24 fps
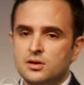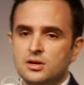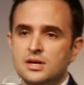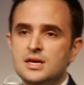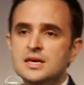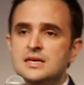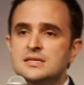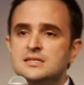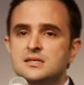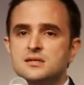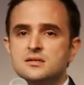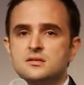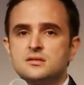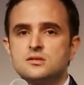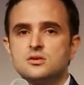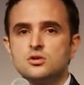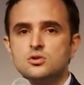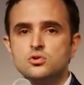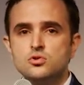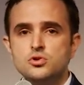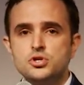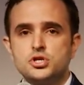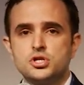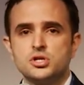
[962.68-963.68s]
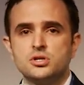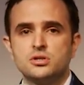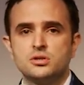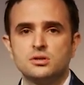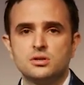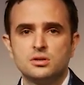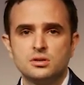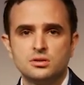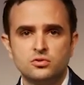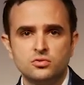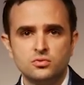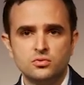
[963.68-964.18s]
easiest solution
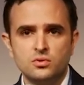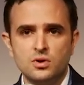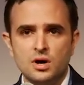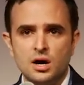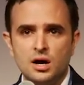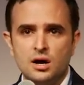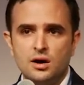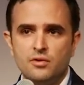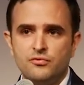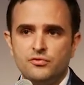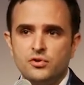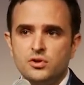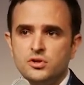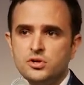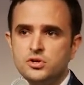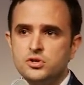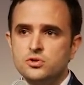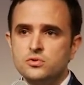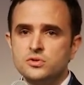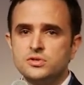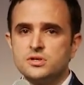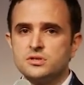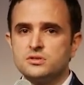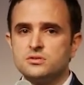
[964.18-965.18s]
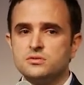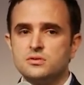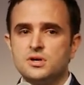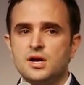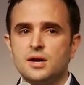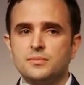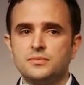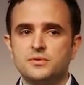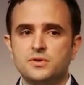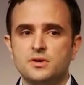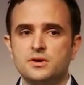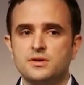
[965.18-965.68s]
for the users to
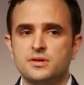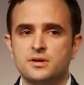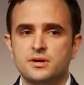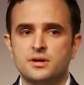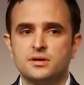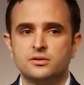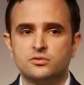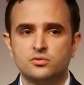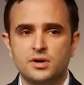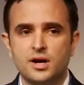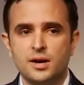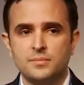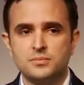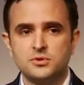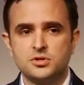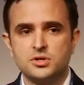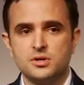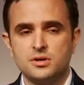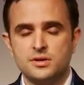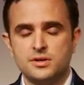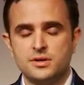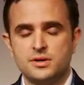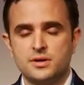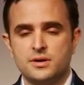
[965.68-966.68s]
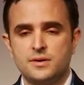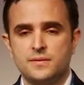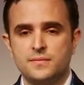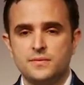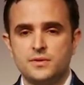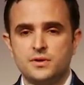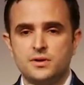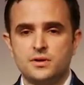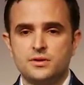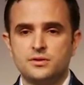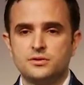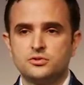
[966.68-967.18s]
capture
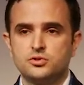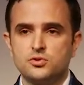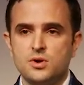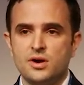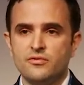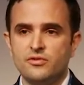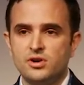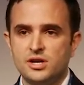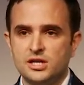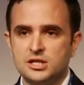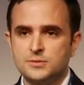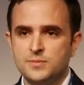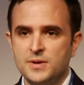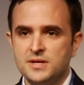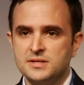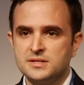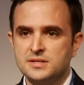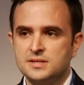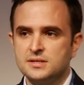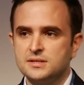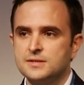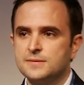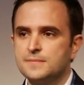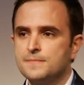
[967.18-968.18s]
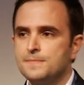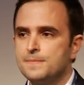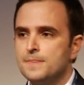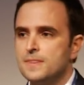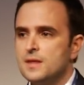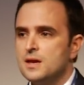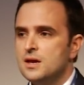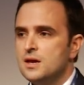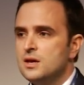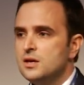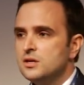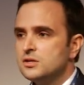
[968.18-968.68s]
the travel expenses.
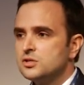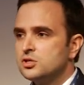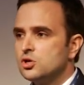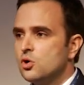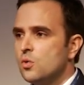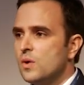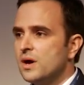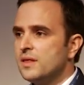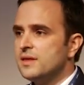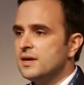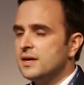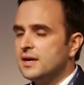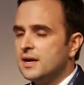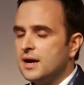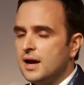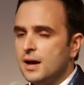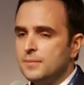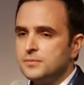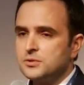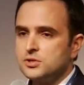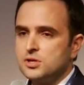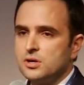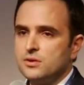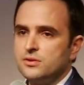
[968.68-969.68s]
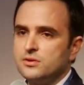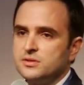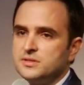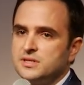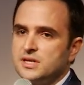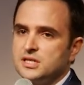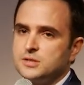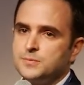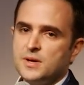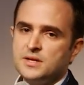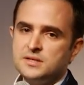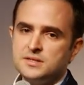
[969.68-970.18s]
So when they capture those
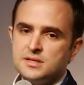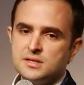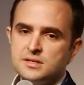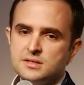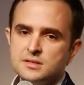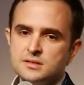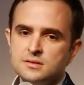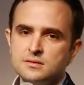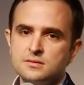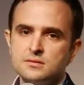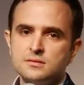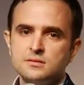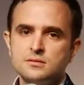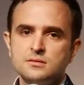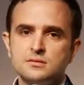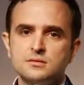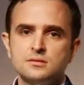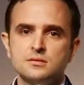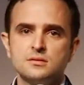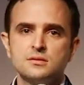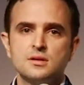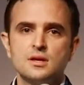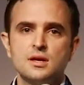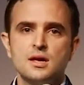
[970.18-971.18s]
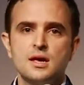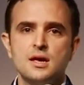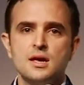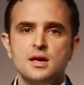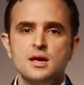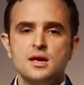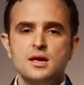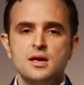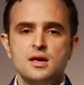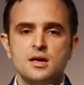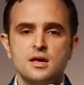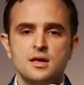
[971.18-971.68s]
expenses,
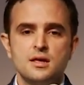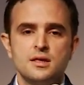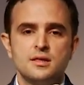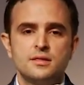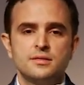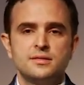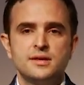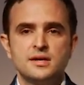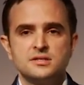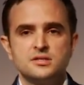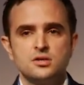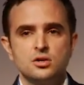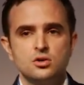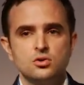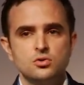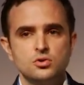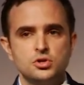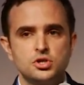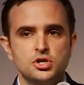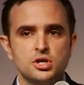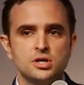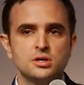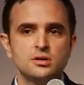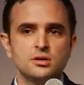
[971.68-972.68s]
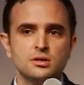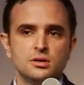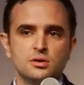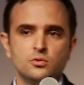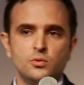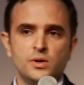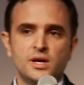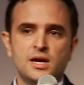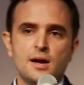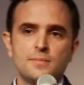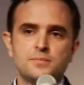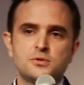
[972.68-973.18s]
their solution,
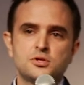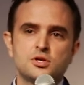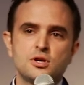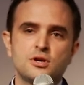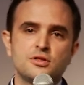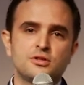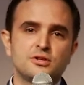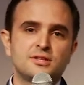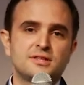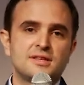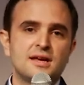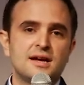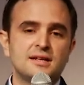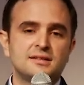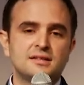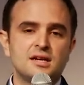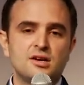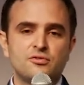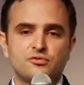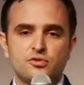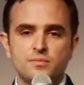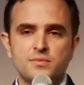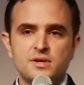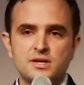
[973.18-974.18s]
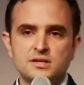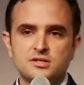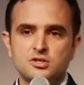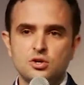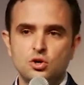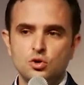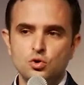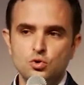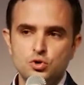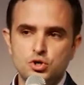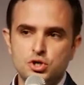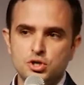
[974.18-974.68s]
we capture the data from their
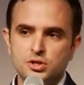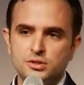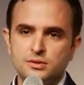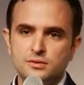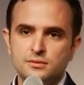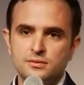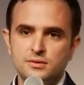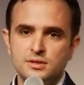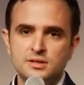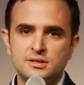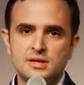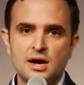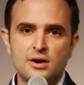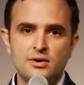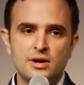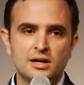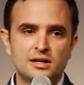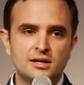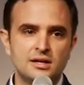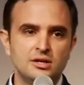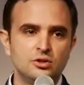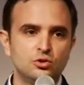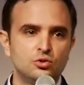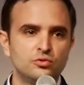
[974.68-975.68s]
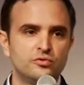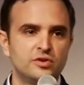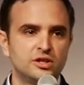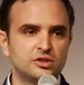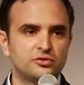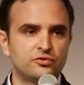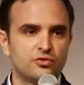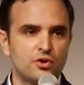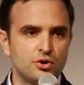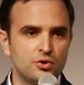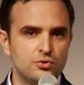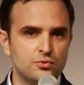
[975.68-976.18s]
solution directly into
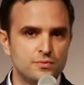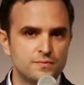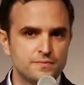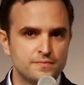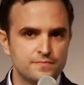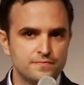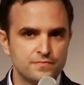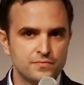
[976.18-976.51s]
VAT4U.